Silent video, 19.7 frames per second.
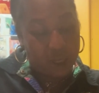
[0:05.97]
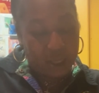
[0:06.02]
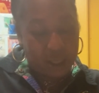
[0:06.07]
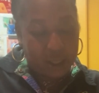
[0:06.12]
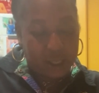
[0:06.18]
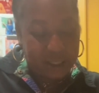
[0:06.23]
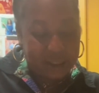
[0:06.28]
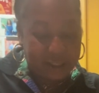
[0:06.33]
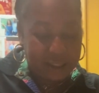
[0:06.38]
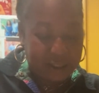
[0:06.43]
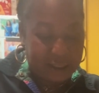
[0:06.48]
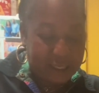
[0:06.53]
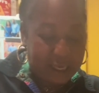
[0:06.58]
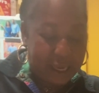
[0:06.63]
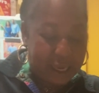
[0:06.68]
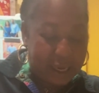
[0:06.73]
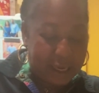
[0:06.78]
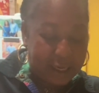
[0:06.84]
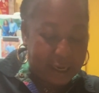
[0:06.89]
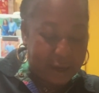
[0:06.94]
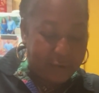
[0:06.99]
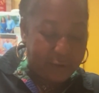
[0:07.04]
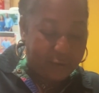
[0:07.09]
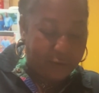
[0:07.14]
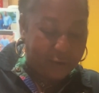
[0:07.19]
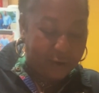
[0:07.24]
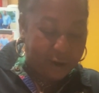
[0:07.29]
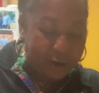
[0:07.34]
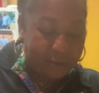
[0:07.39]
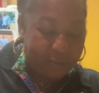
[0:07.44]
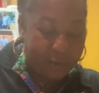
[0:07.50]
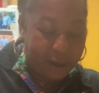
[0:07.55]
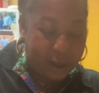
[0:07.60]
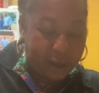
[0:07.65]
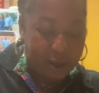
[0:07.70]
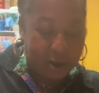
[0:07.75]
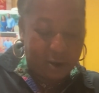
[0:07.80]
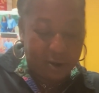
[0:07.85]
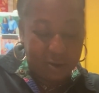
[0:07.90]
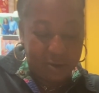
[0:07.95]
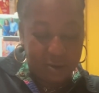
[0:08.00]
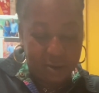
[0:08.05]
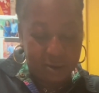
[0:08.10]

This is the end of it for the meal.